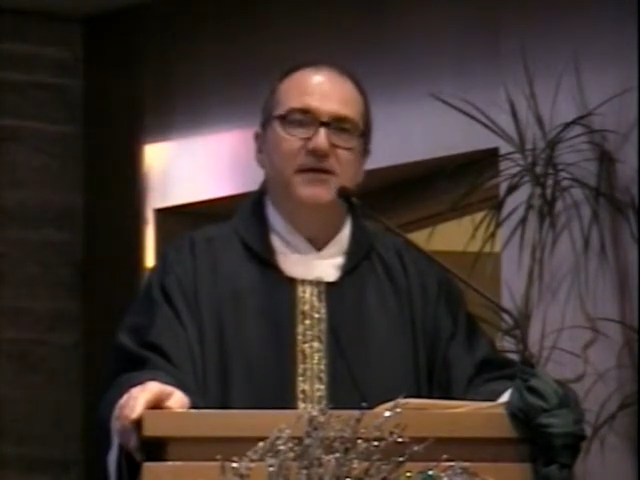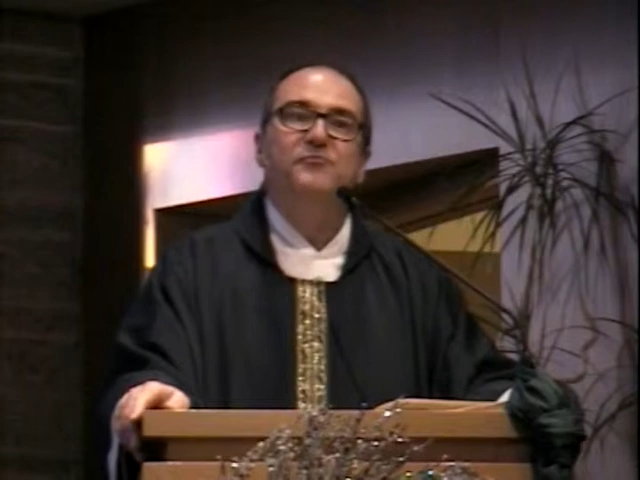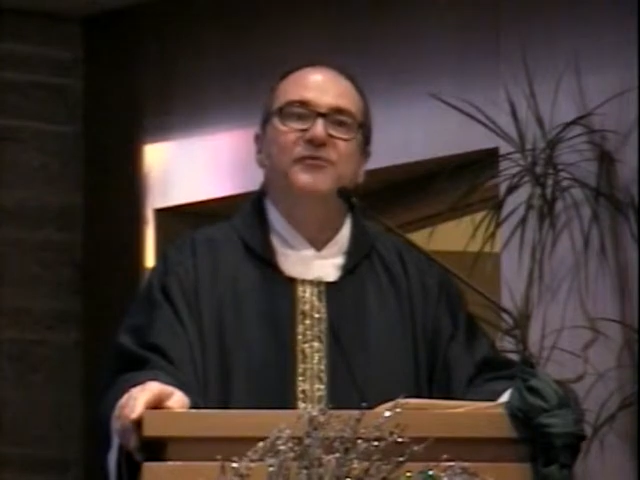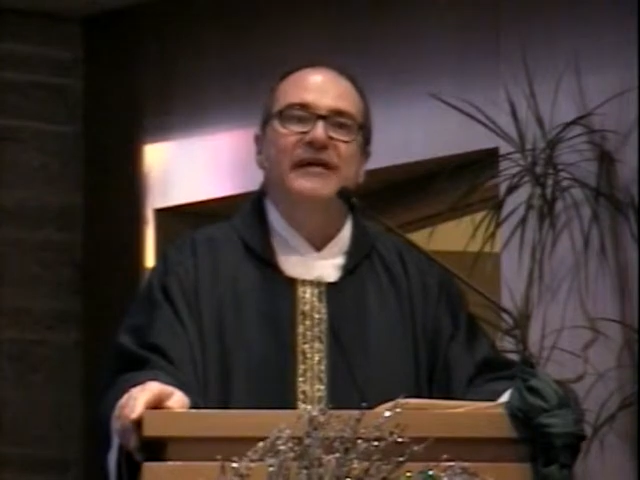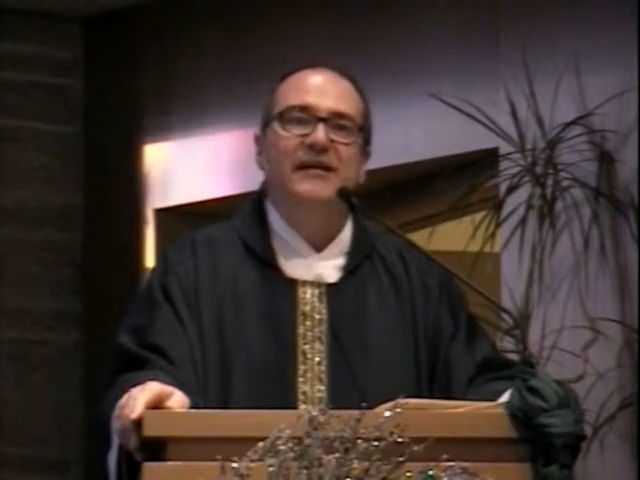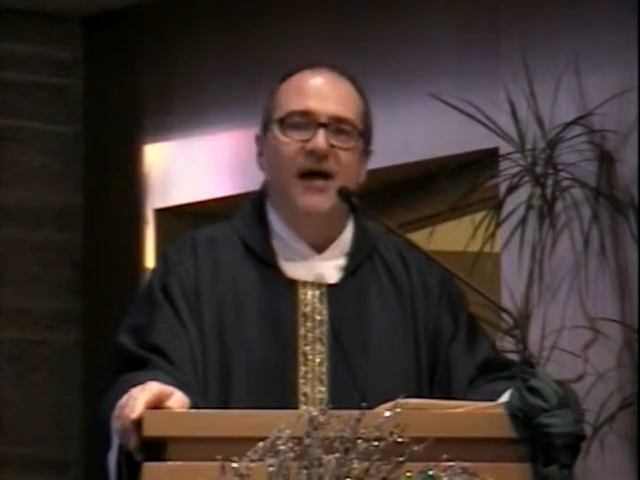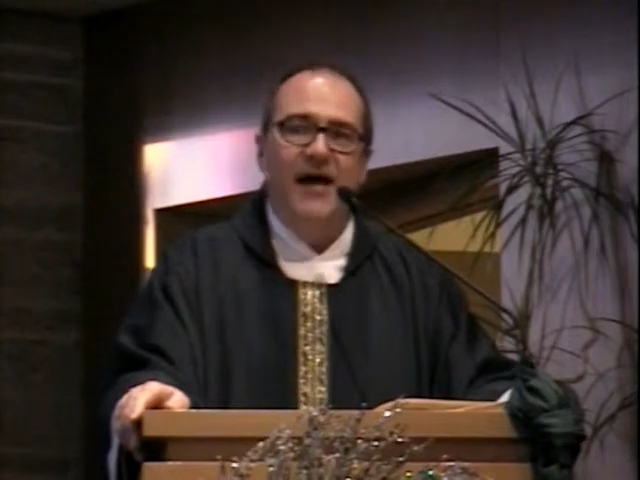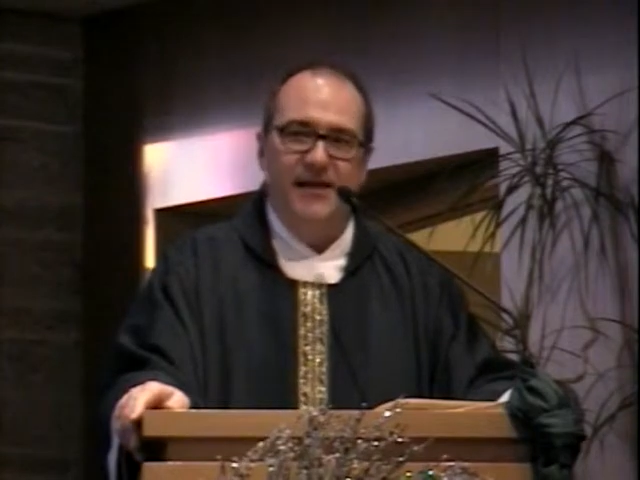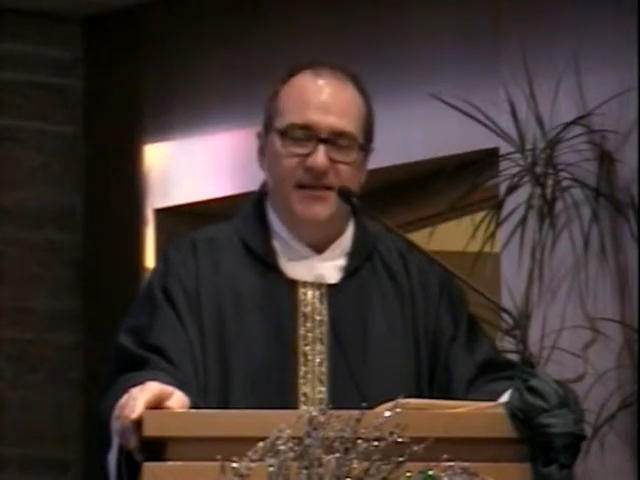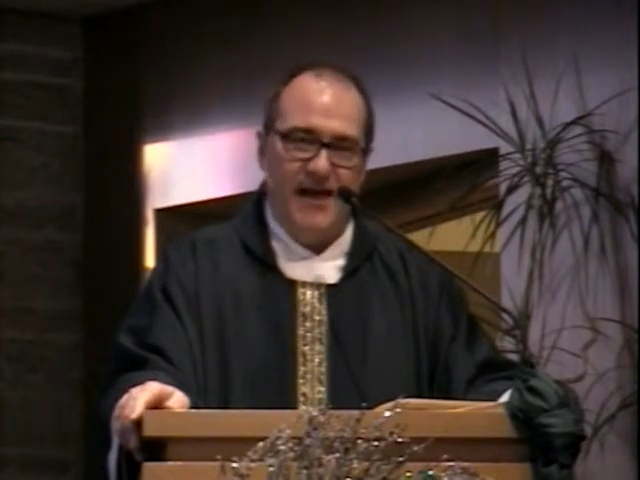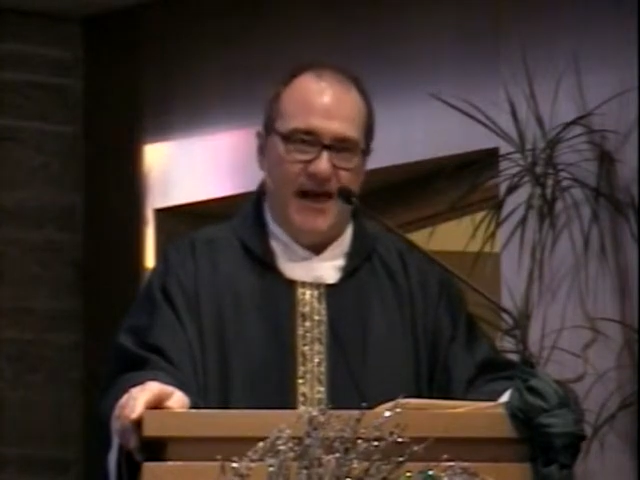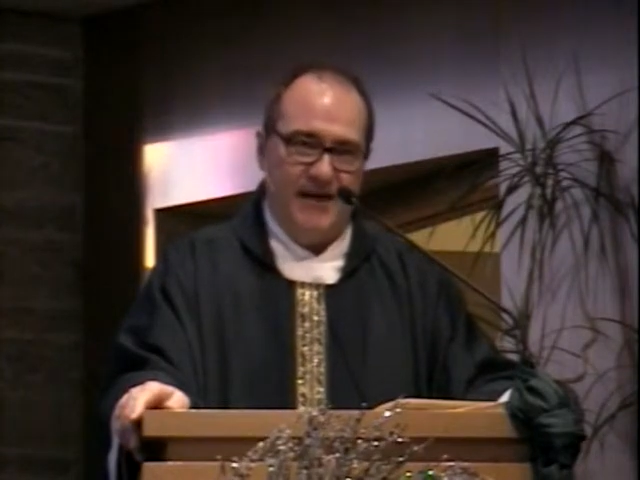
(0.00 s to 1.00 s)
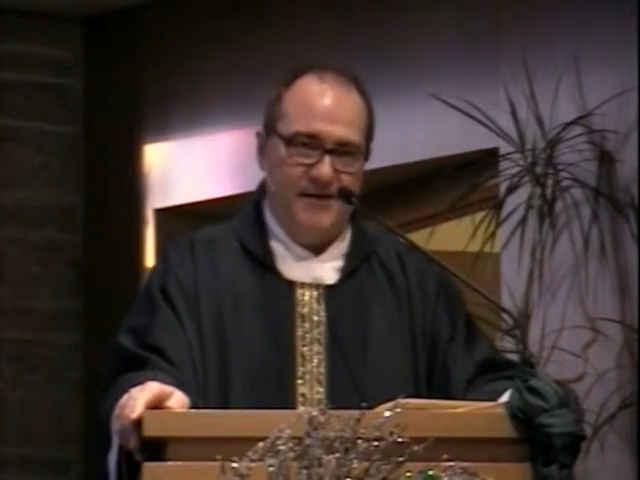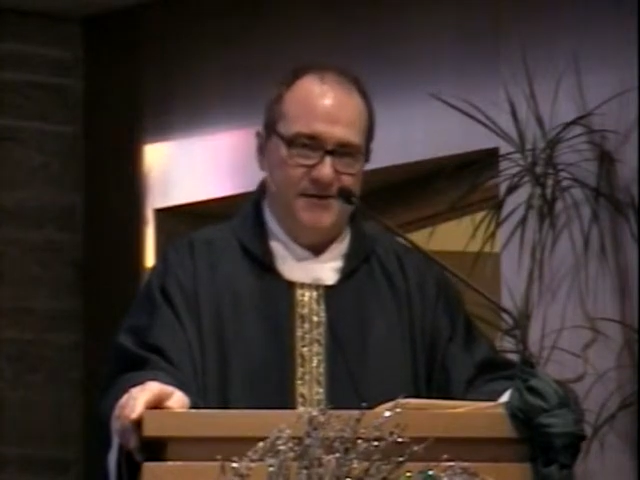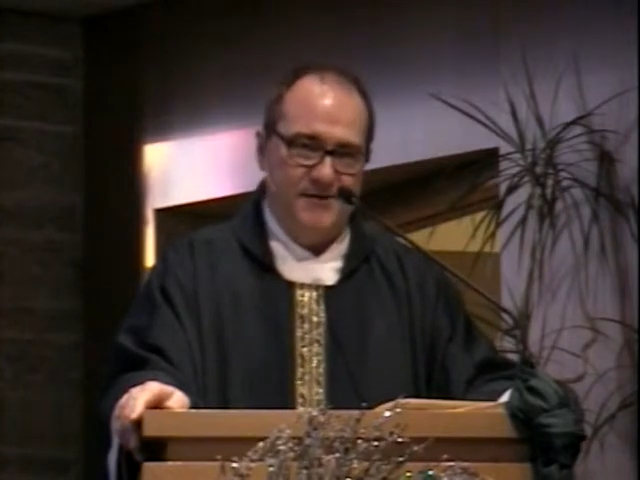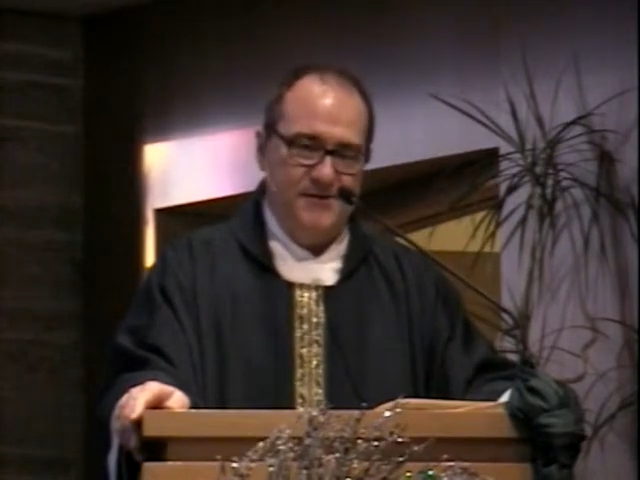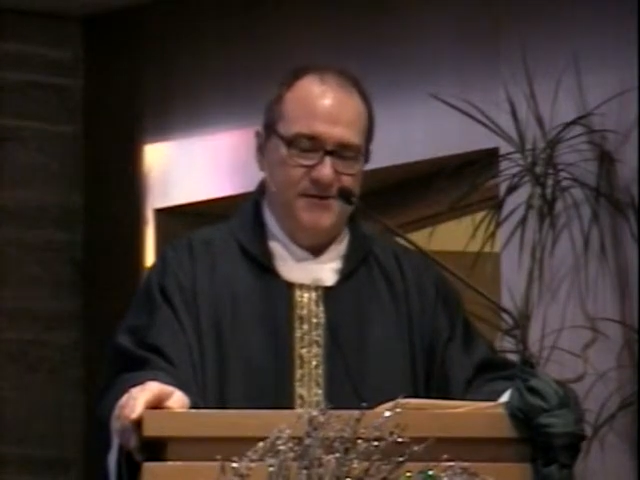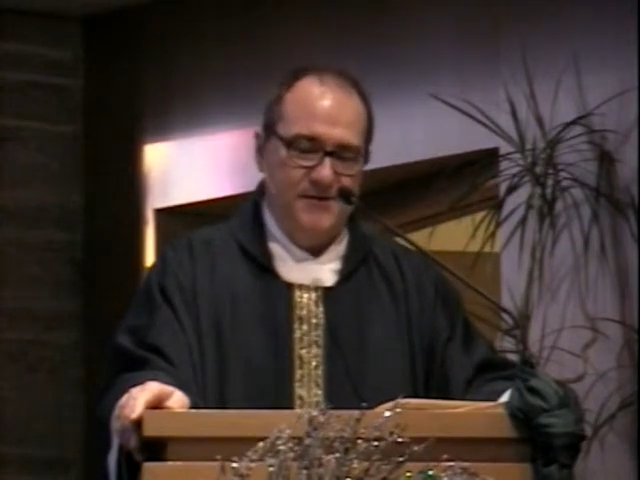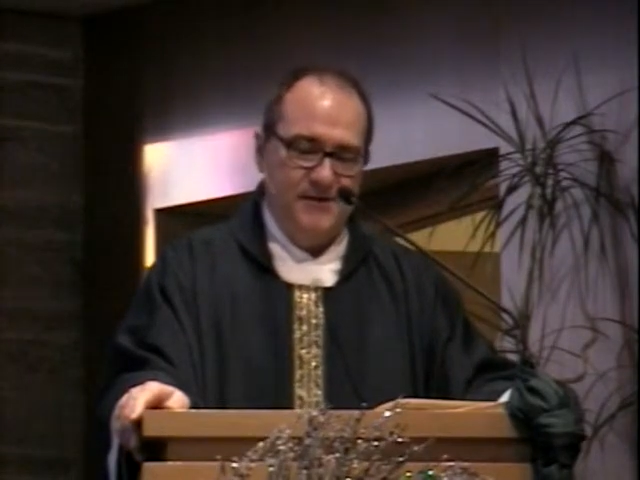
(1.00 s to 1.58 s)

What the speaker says: to be like that.